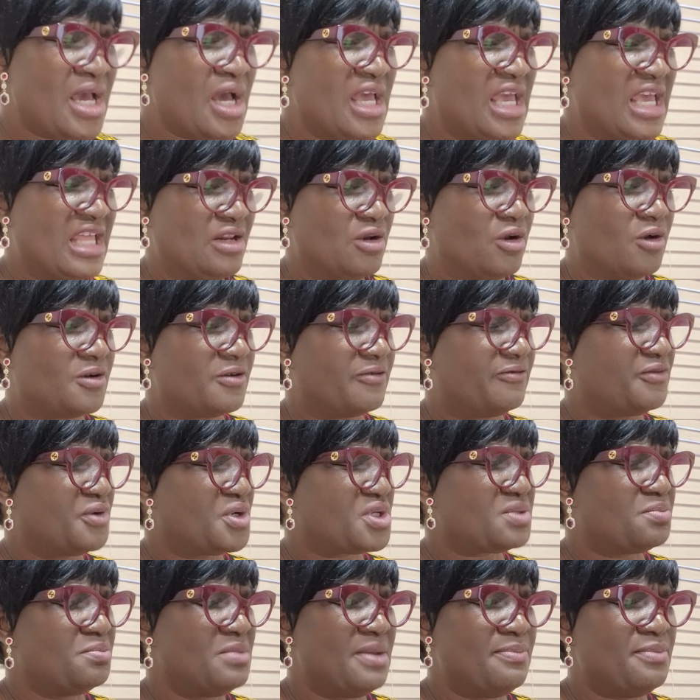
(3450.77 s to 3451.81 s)
A lot of
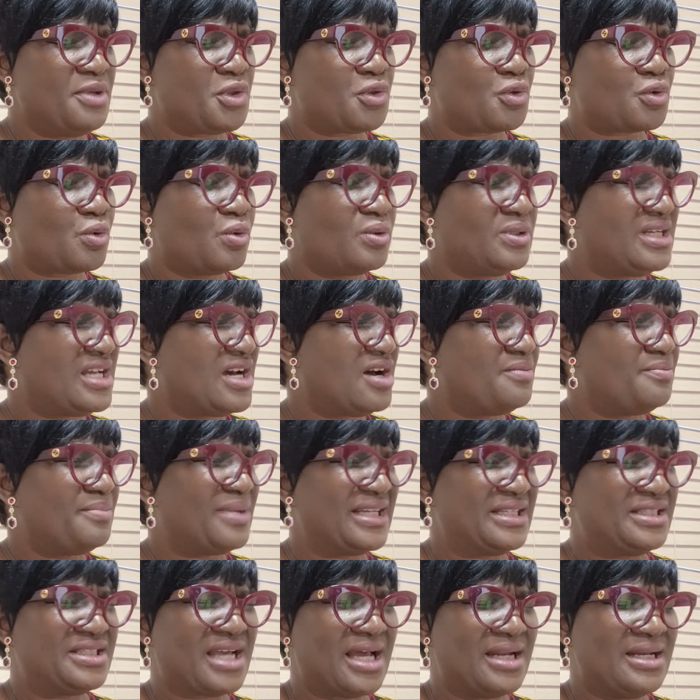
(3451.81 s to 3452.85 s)
us may be thrown down
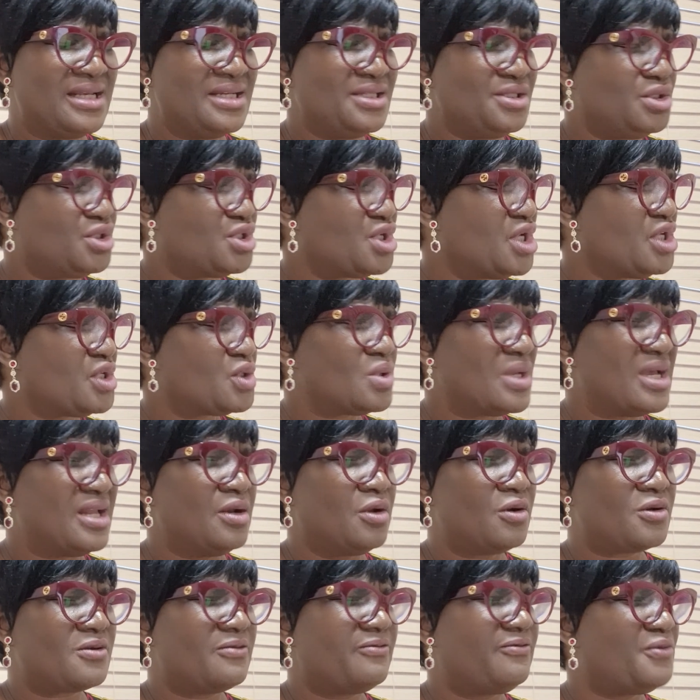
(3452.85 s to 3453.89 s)
by challenges. A
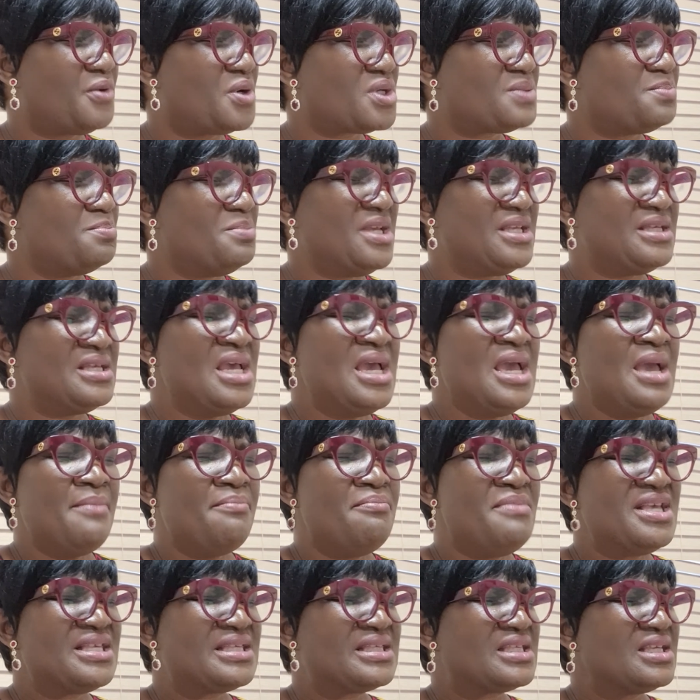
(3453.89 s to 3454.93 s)
lot of us may,
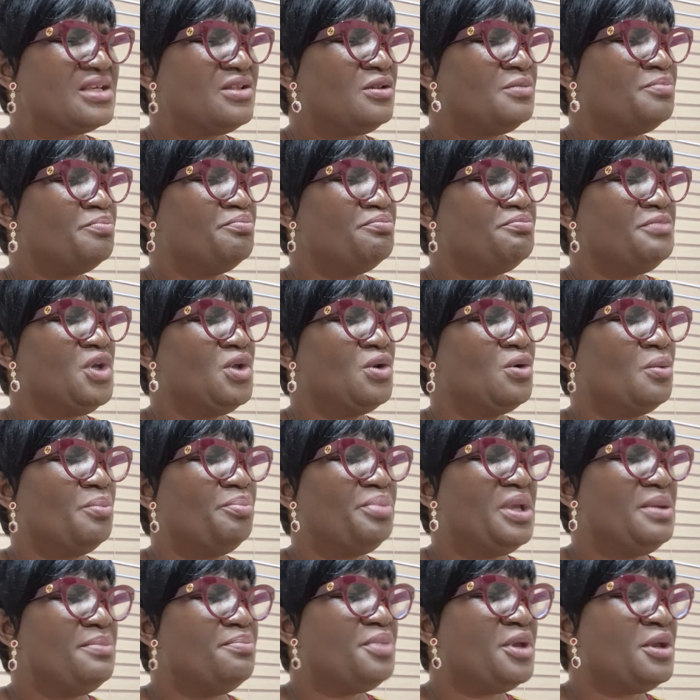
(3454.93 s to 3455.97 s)
may still, you know,
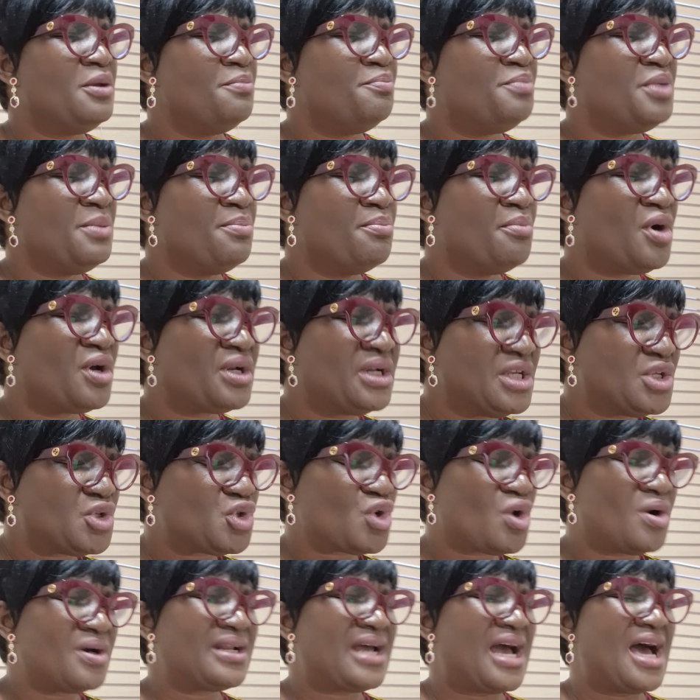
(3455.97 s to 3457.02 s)
be, be, be
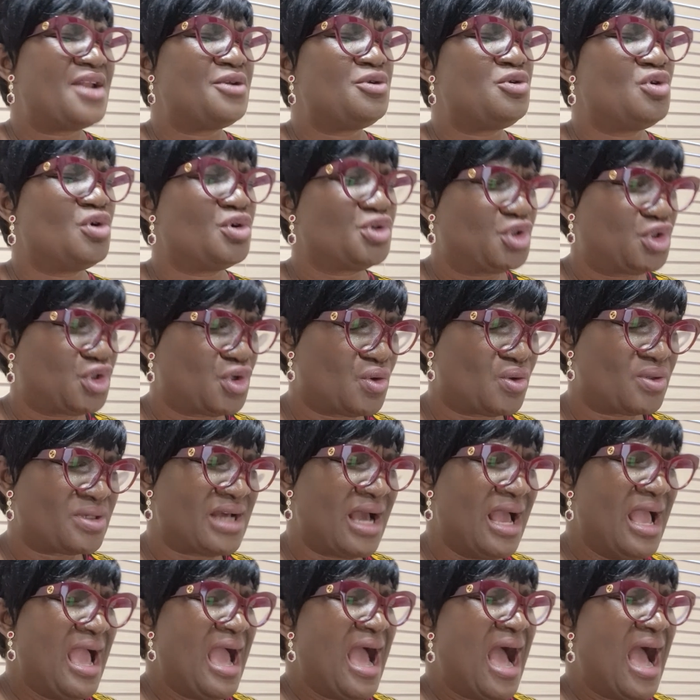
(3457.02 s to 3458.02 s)
monitored and nurtured.